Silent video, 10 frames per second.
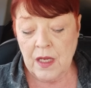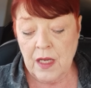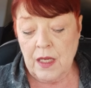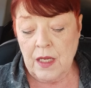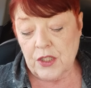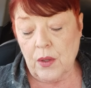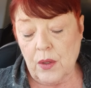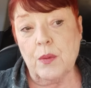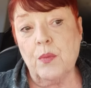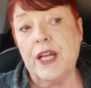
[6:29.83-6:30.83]
So
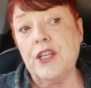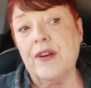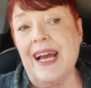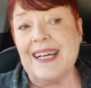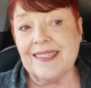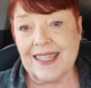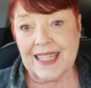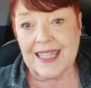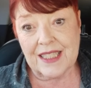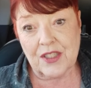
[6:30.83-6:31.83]
when you're asking
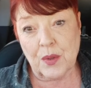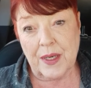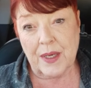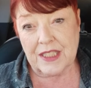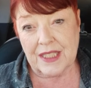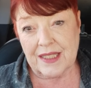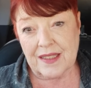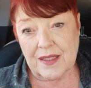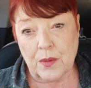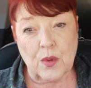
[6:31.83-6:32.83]
these
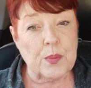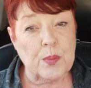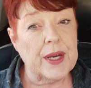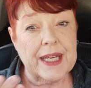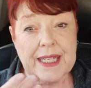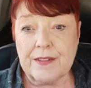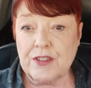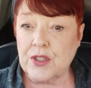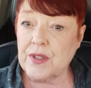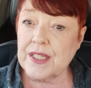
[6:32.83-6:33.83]
questions, oh boy, it
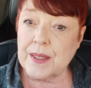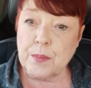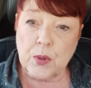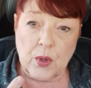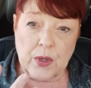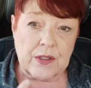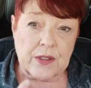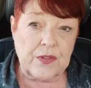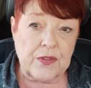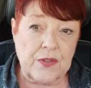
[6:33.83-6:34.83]
gives you this important
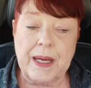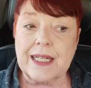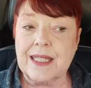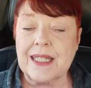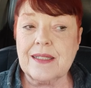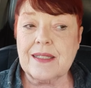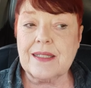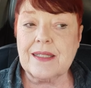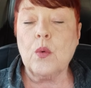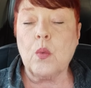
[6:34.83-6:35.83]
feedback. That's
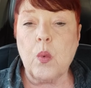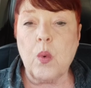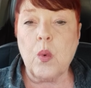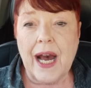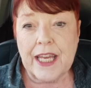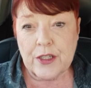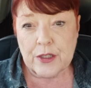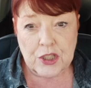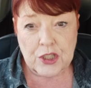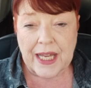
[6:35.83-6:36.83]
why
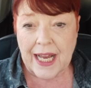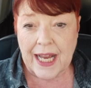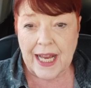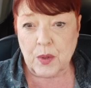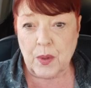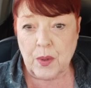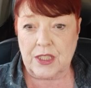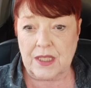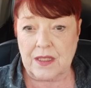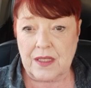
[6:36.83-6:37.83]
you should ask
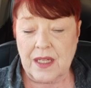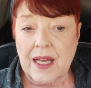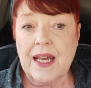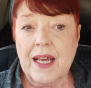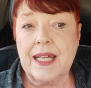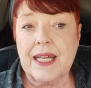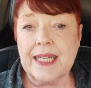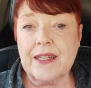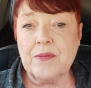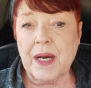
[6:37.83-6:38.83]
questions. And
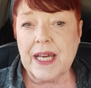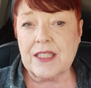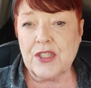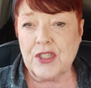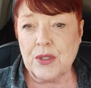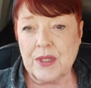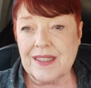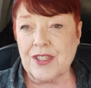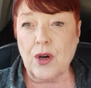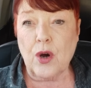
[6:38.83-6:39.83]
I give my
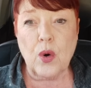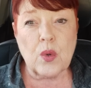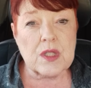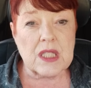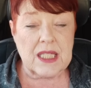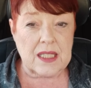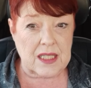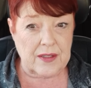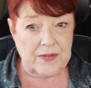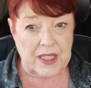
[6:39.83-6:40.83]
students a whole
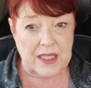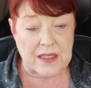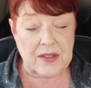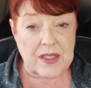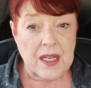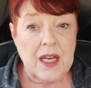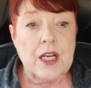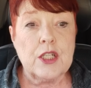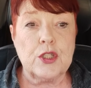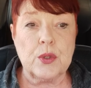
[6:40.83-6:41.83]
list of these
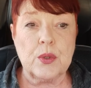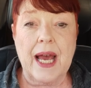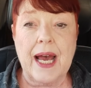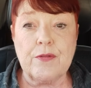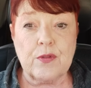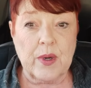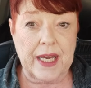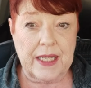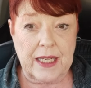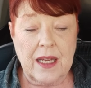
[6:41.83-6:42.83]
to have
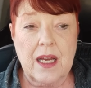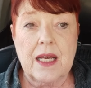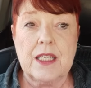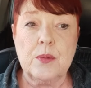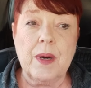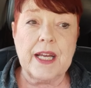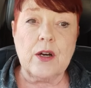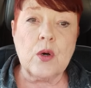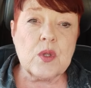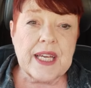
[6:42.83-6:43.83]
ready. You
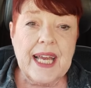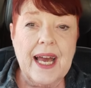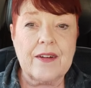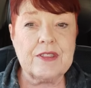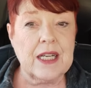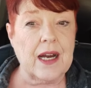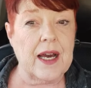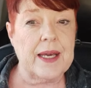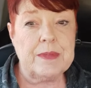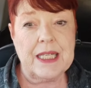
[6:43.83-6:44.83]
might only have
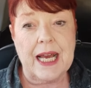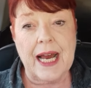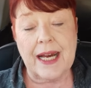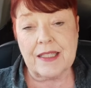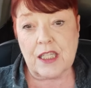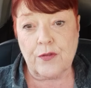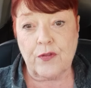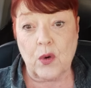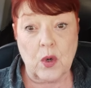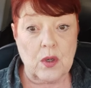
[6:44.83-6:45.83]
time to ask
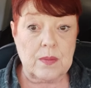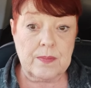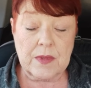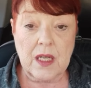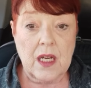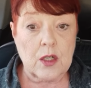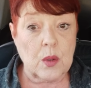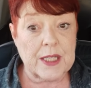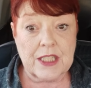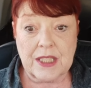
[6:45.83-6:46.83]
four
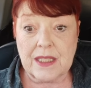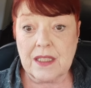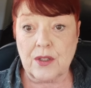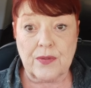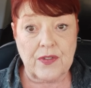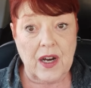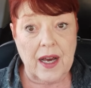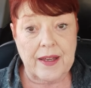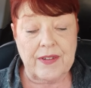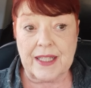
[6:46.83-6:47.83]
questions or
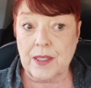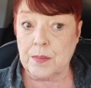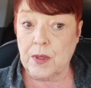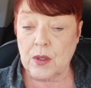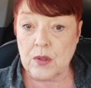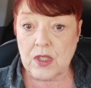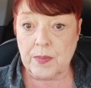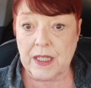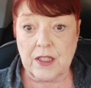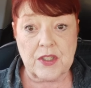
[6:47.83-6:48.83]
five at the
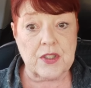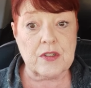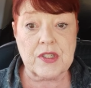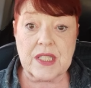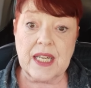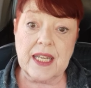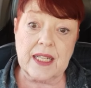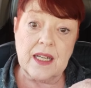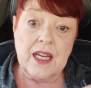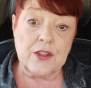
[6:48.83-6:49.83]
most because they're
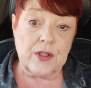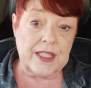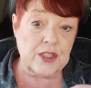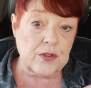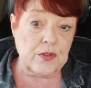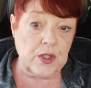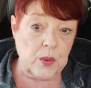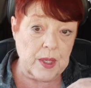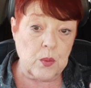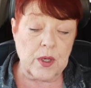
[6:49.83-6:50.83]
seeing, they're
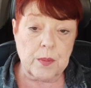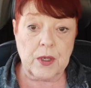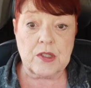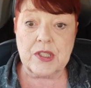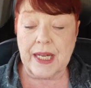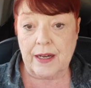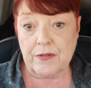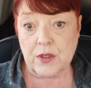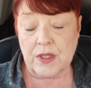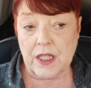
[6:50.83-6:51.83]
interviewing one person
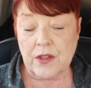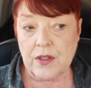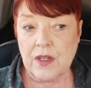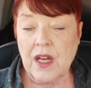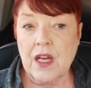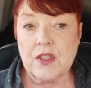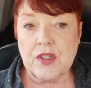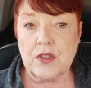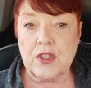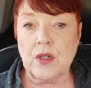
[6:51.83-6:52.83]
after another.
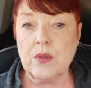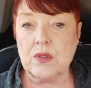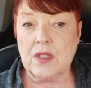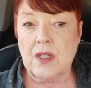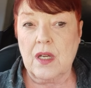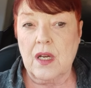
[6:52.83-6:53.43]
So don't